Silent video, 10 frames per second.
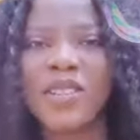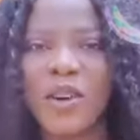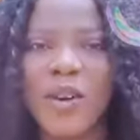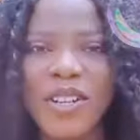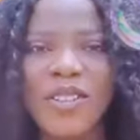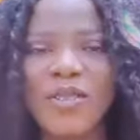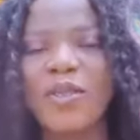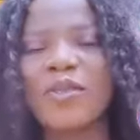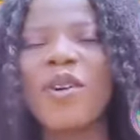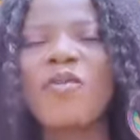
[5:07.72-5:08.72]
your
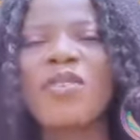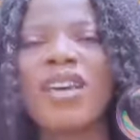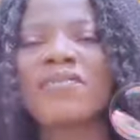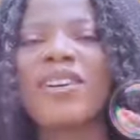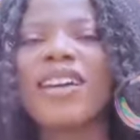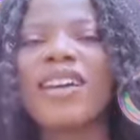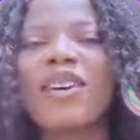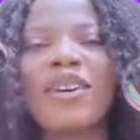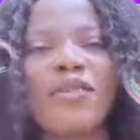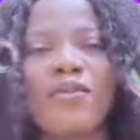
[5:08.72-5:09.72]
undertone. We have a
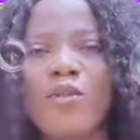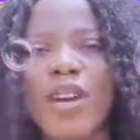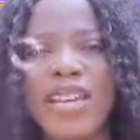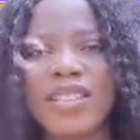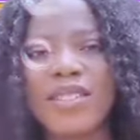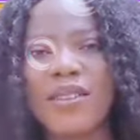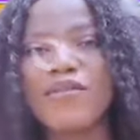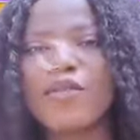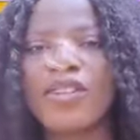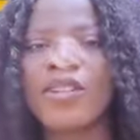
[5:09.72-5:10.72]
lot of ways of
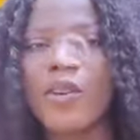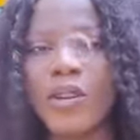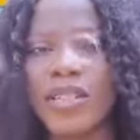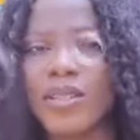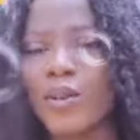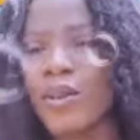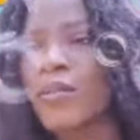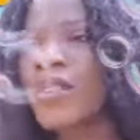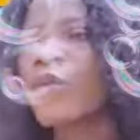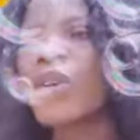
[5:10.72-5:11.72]
knowing your undertone.
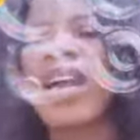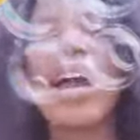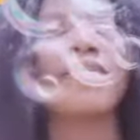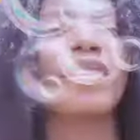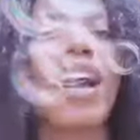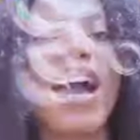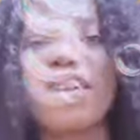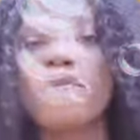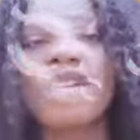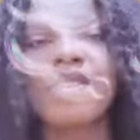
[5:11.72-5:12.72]
We have the
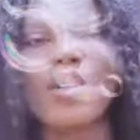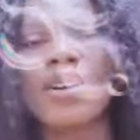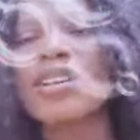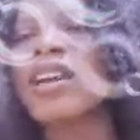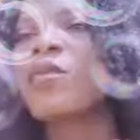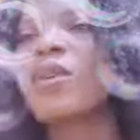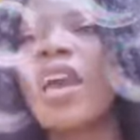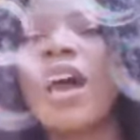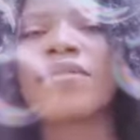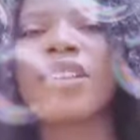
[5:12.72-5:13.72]
eye method, we
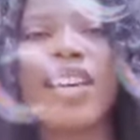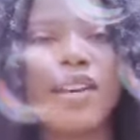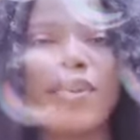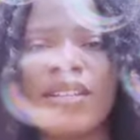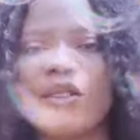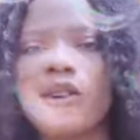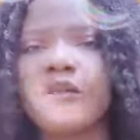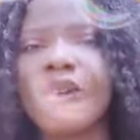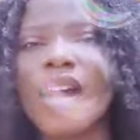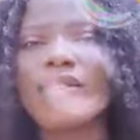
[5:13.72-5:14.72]
have the hair method,
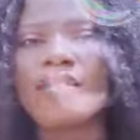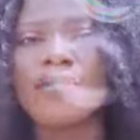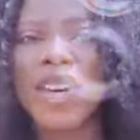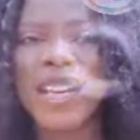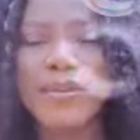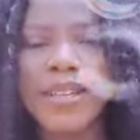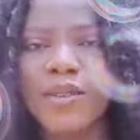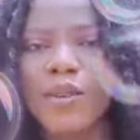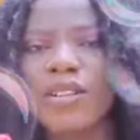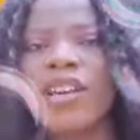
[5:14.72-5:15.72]
we have the vein
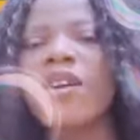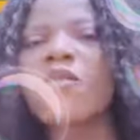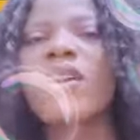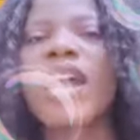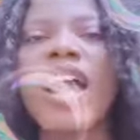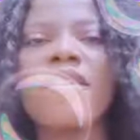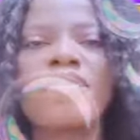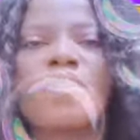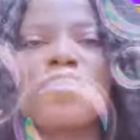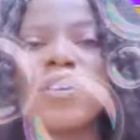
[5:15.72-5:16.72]
method, we have
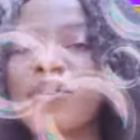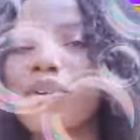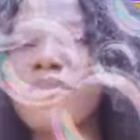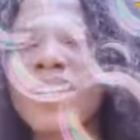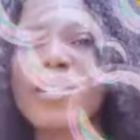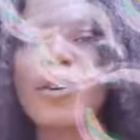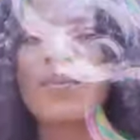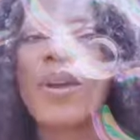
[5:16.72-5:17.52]
the mirror method,